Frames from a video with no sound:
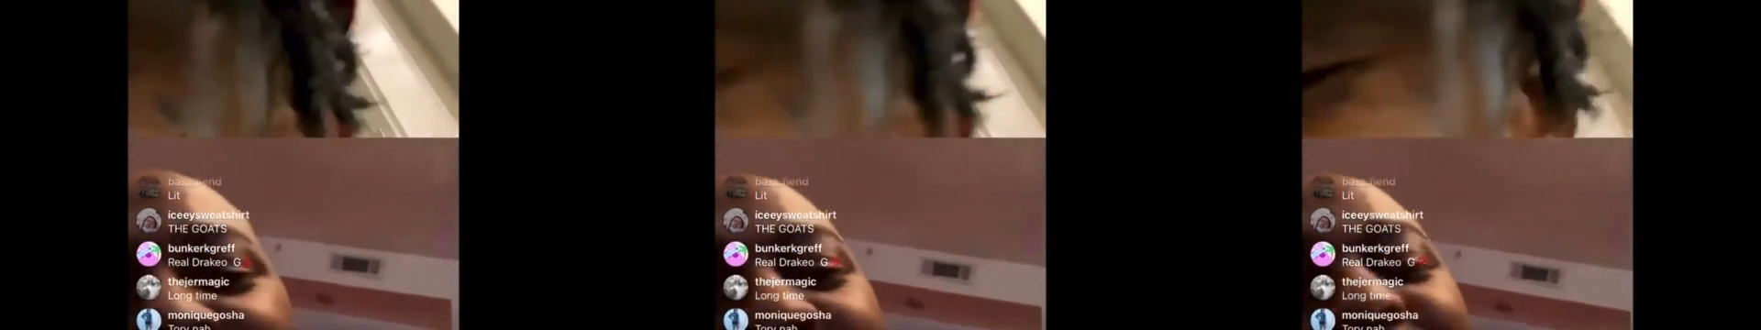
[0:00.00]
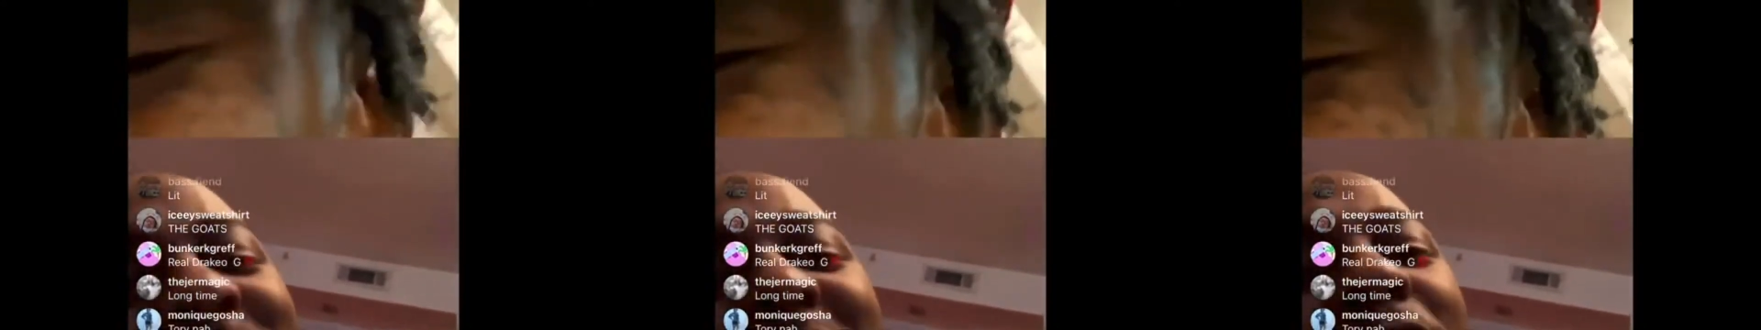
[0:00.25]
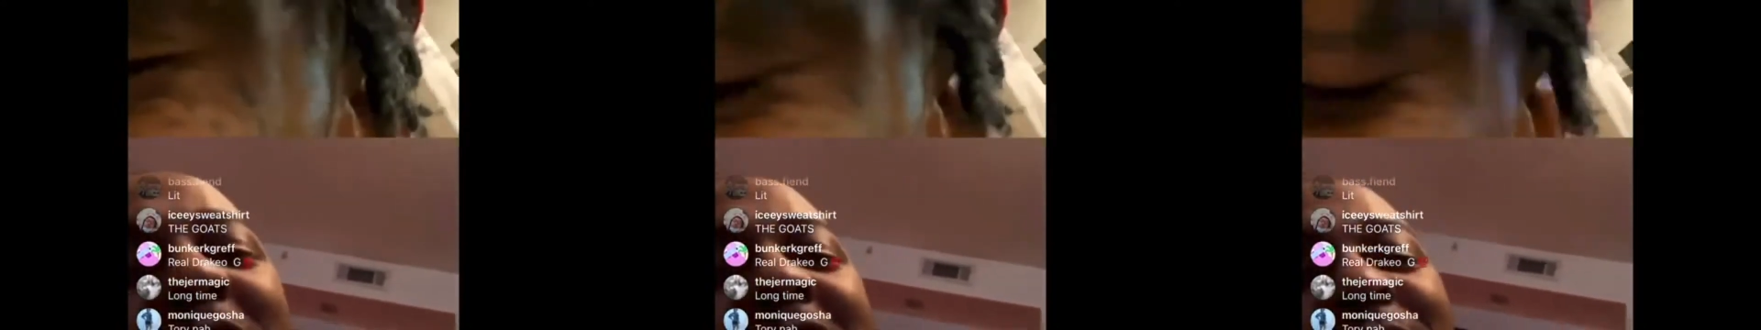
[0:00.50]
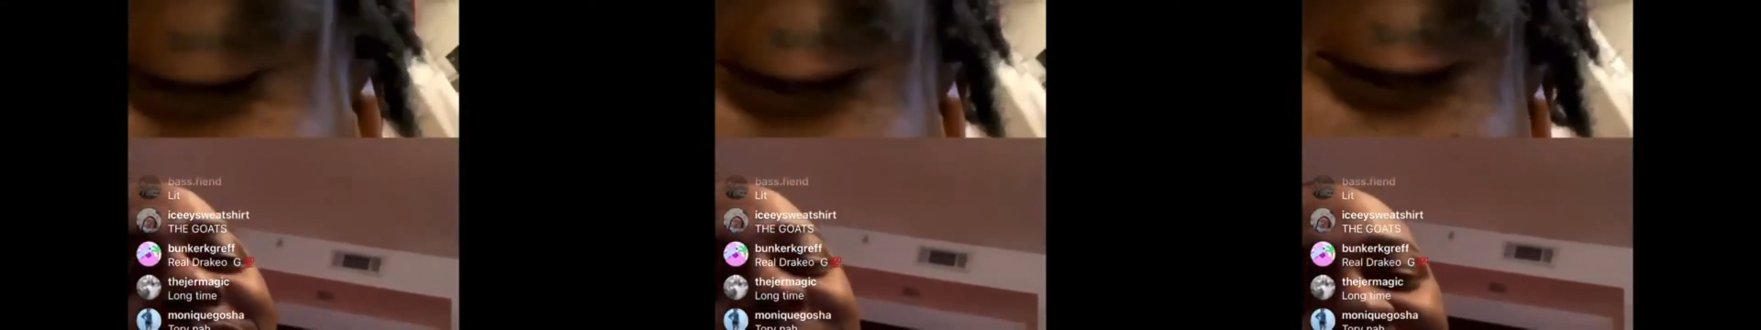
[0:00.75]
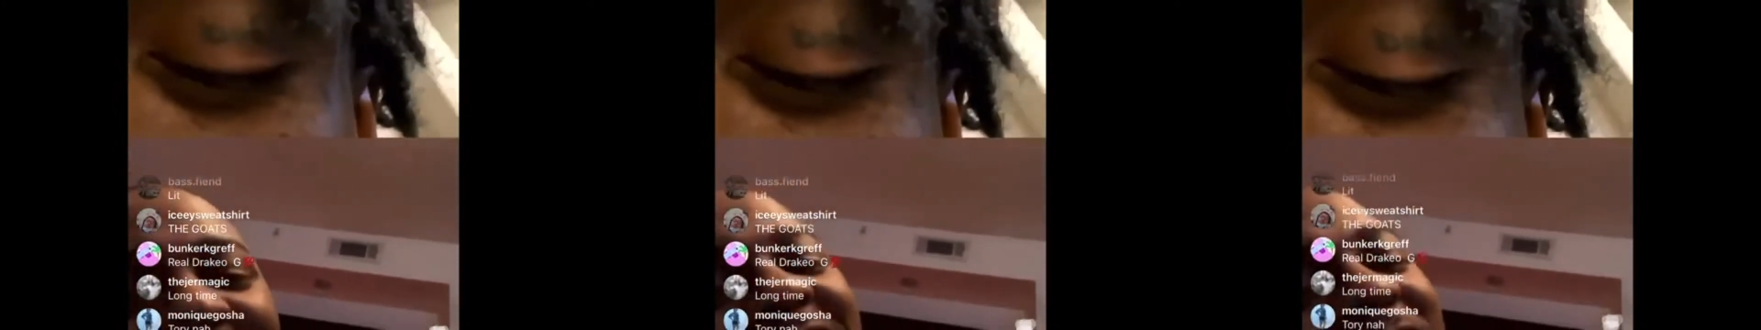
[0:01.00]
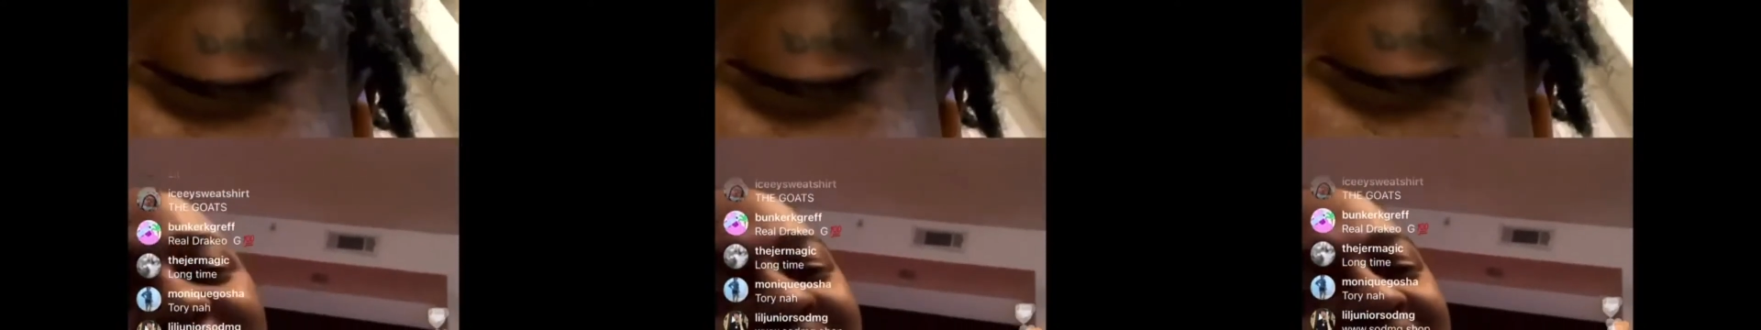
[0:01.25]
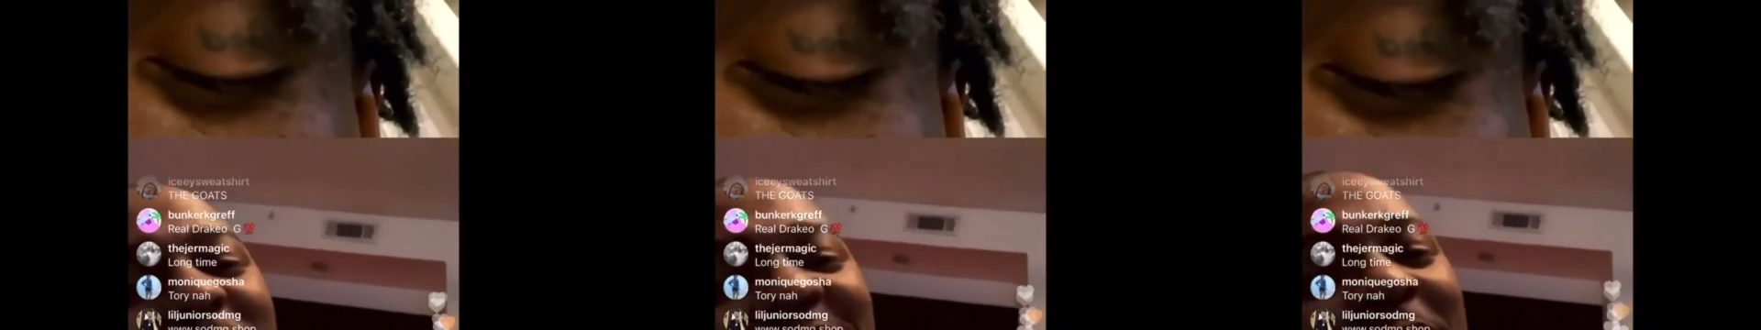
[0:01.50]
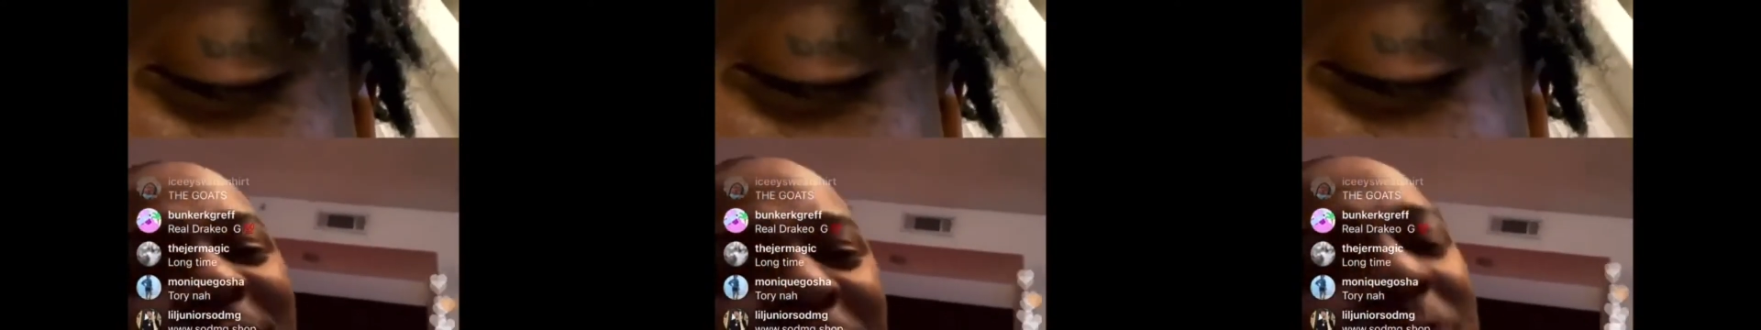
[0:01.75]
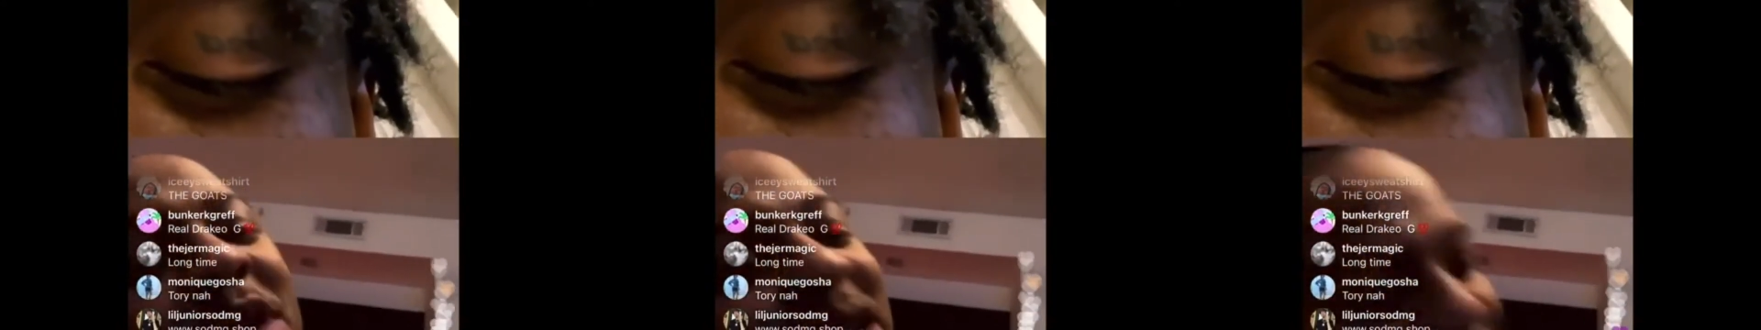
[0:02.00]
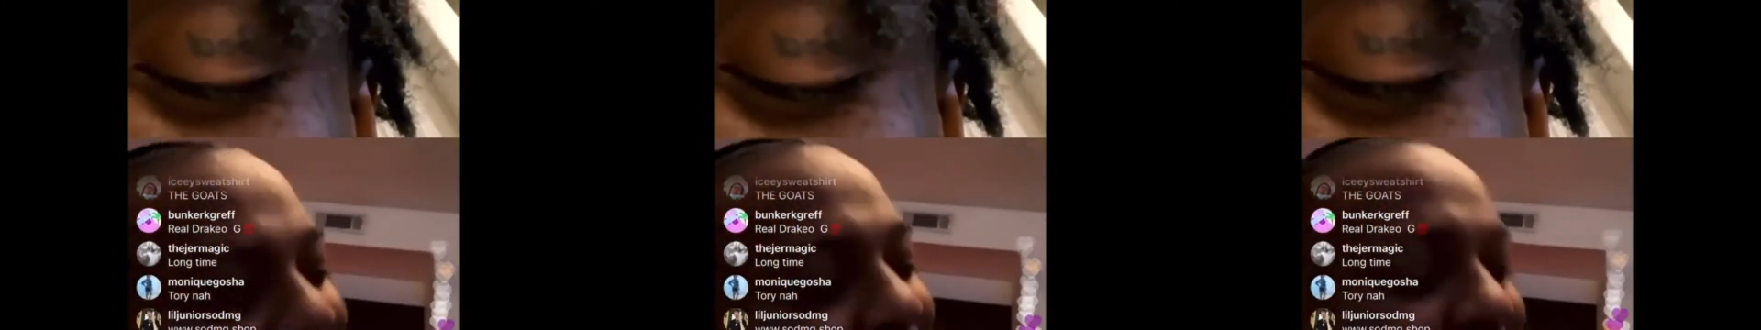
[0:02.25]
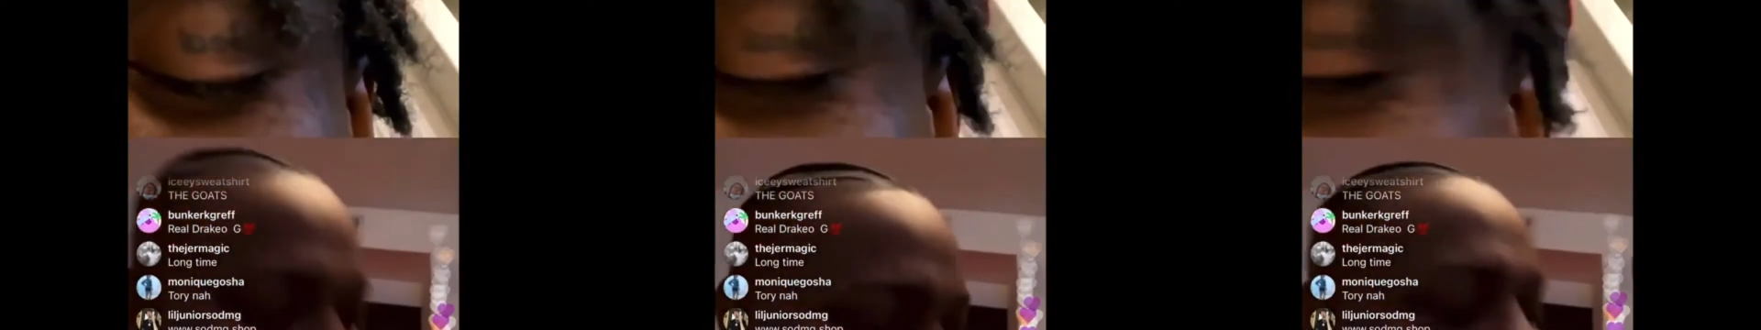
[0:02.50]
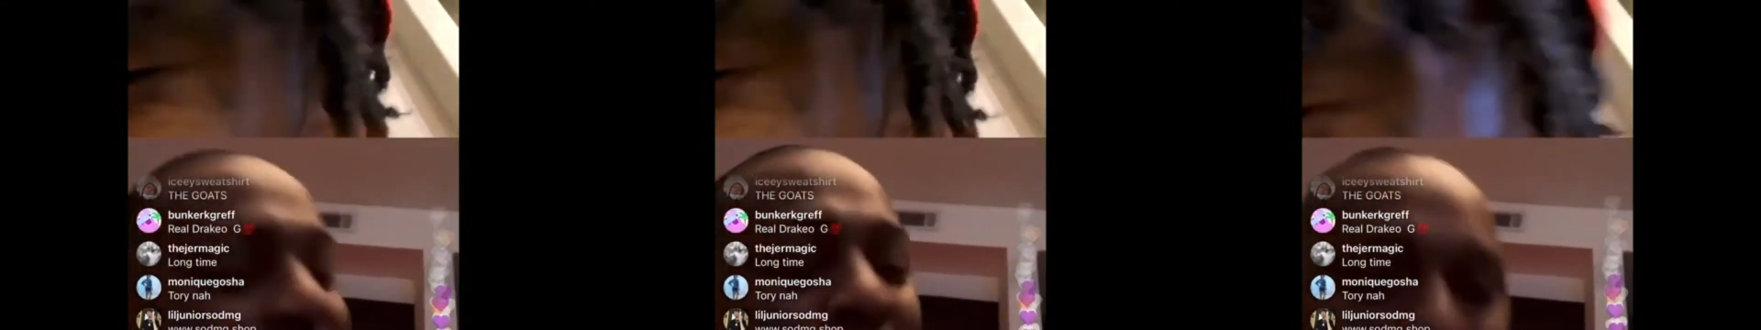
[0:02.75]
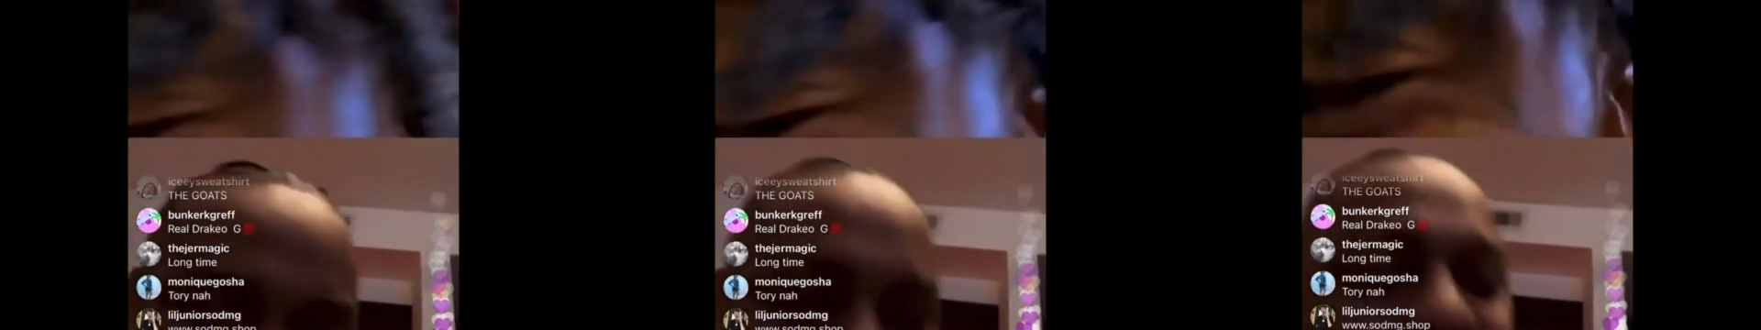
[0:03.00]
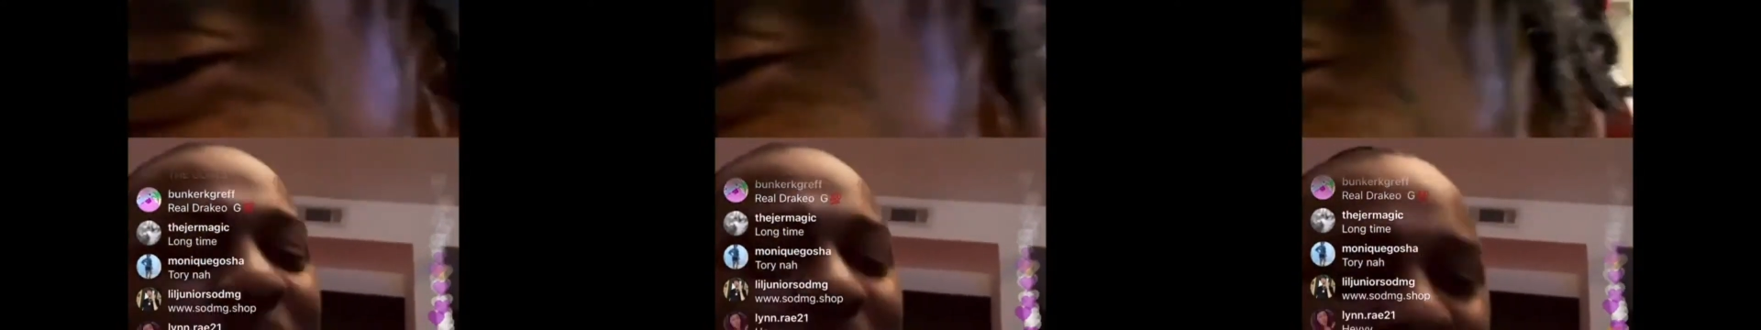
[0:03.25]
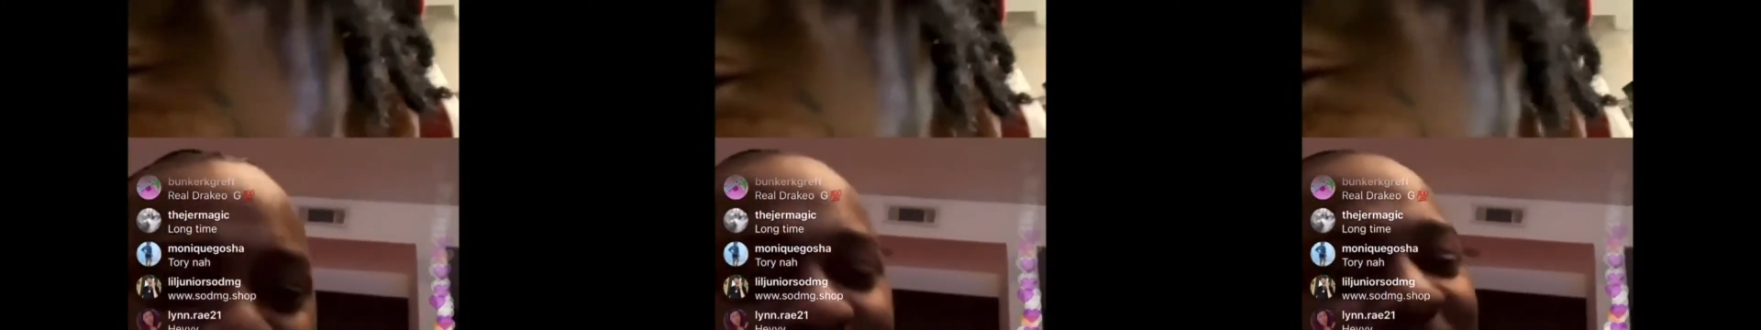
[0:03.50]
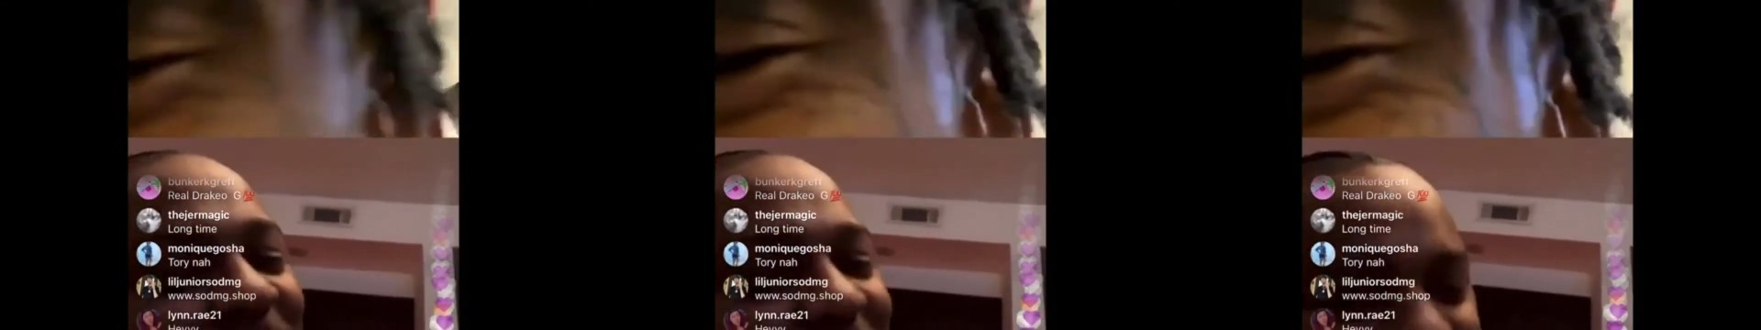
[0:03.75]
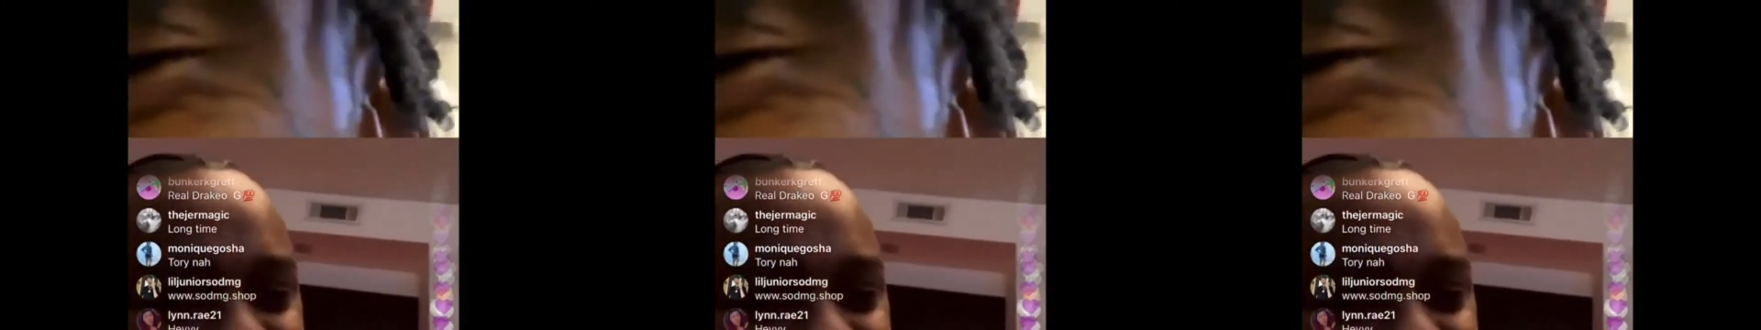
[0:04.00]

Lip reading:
(no speaker visible)